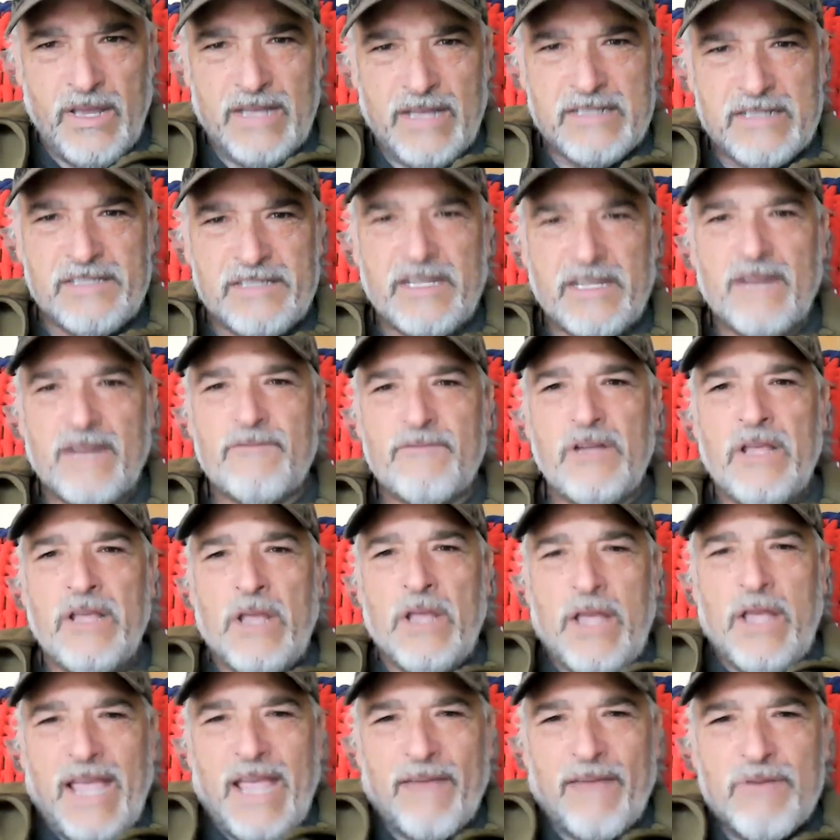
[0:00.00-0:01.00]
Instead of
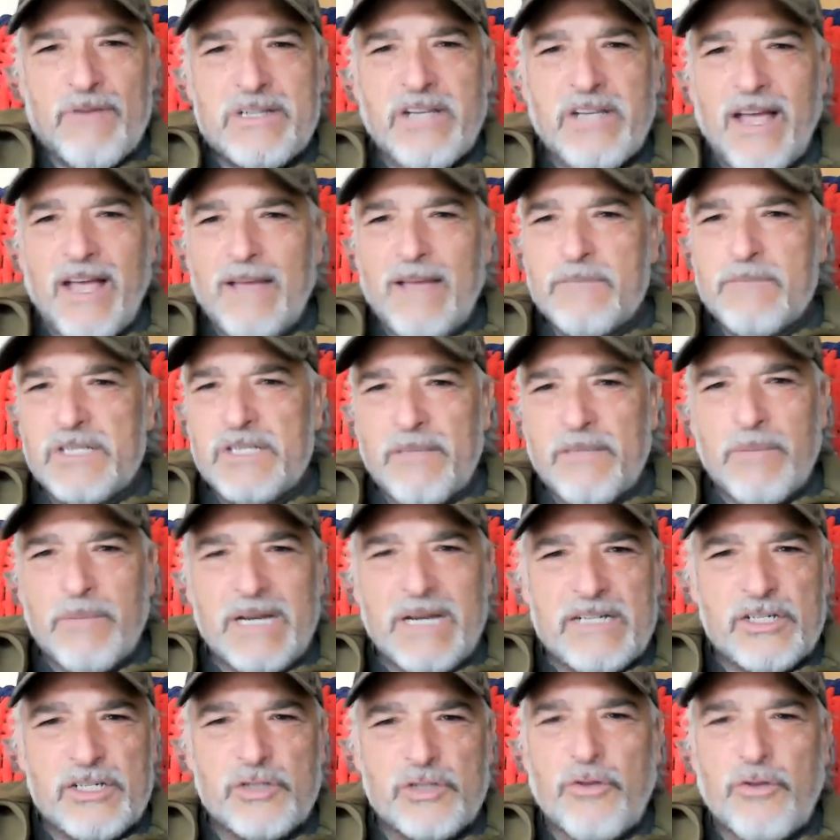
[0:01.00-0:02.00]
every time
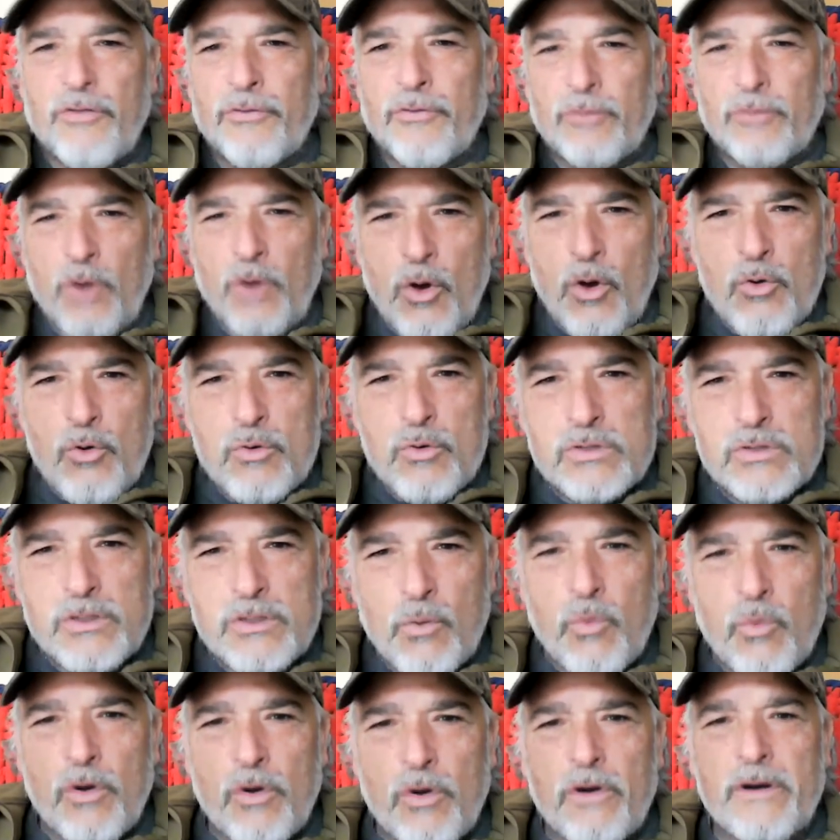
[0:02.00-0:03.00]
somebody just throws a
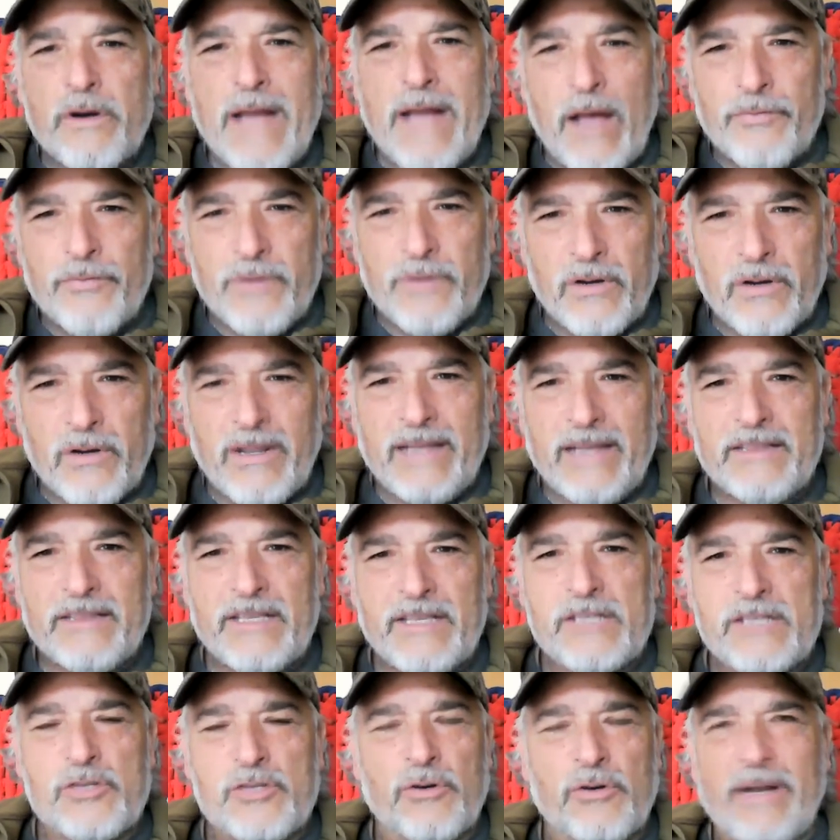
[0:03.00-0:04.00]
word out there like this,